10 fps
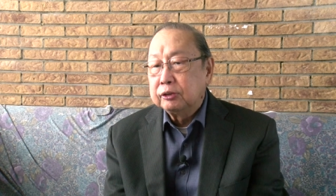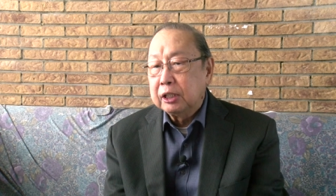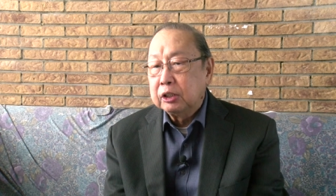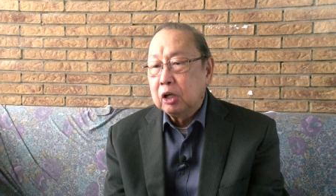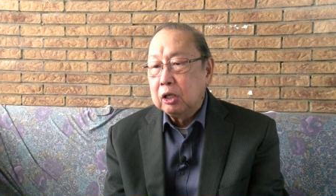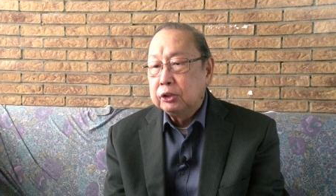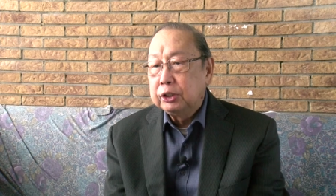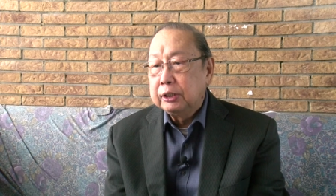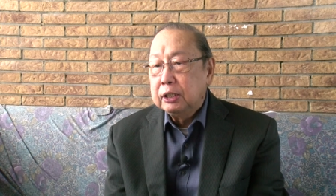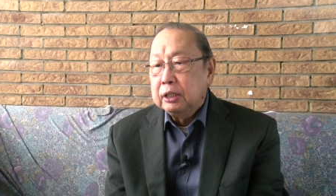
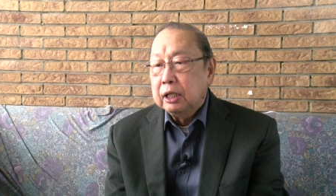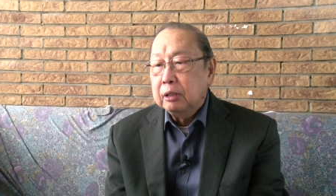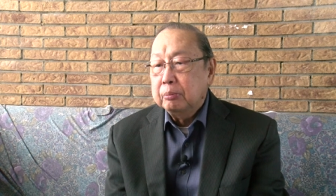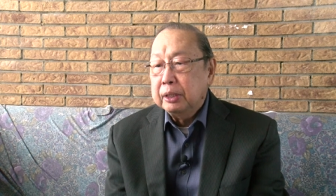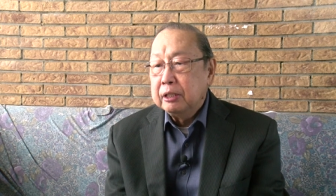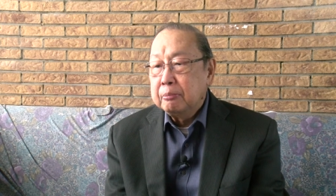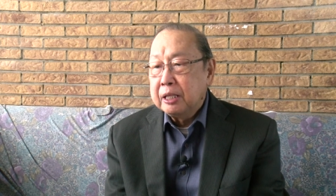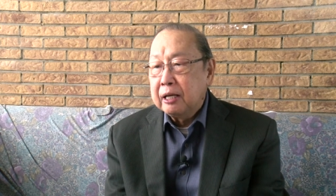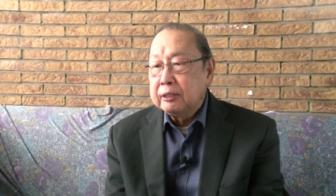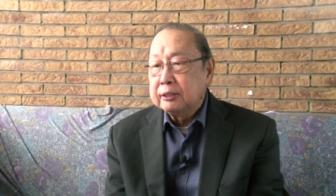technology and
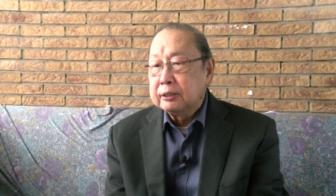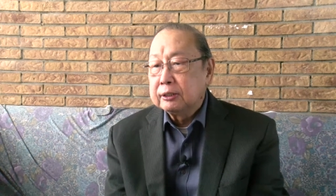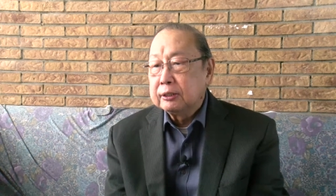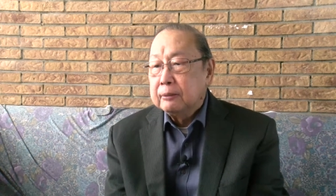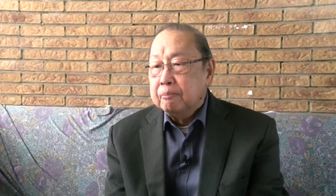minimizes